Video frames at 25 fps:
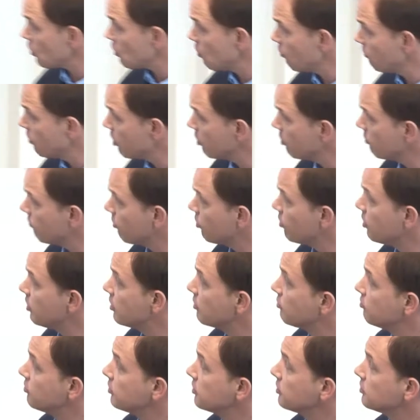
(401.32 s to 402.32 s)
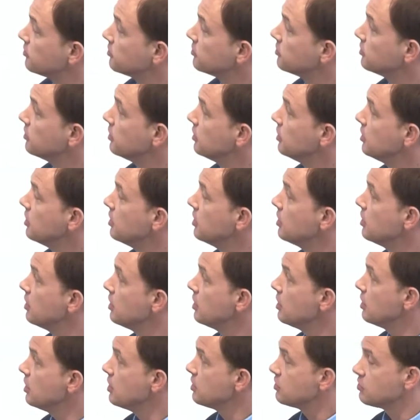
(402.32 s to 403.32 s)
are very, very difficult.
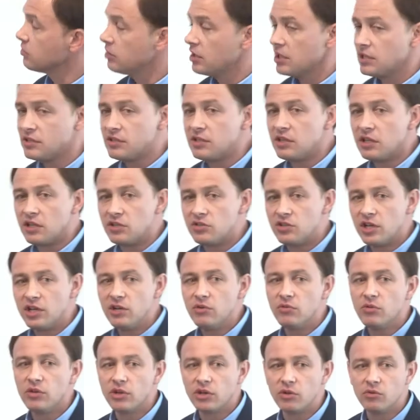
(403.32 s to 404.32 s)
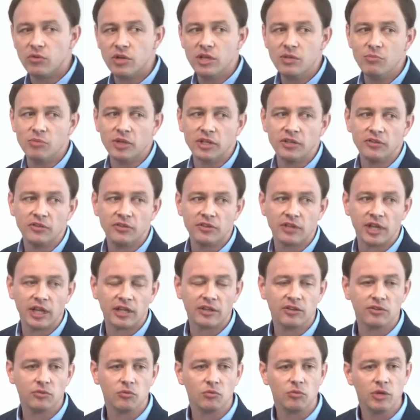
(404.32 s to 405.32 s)
So there's a, a general agreement
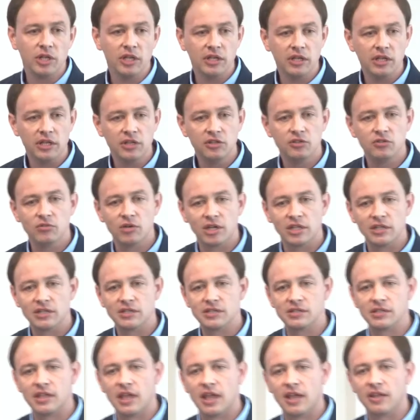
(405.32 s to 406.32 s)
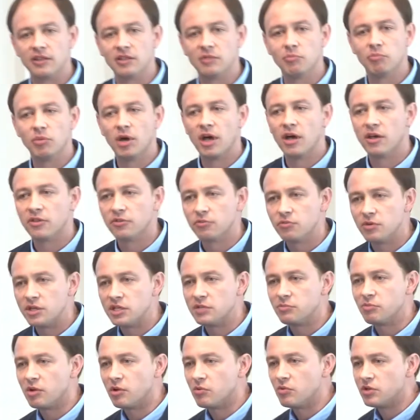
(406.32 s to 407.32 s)
that we need to understand the
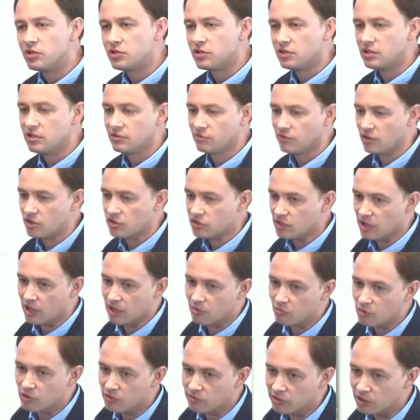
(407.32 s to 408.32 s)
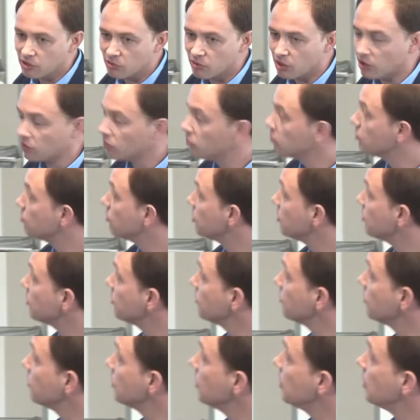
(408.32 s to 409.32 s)
pathways by which these fungi are moving around the
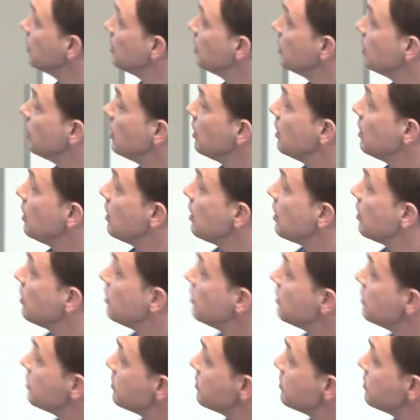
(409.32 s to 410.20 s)
world. And in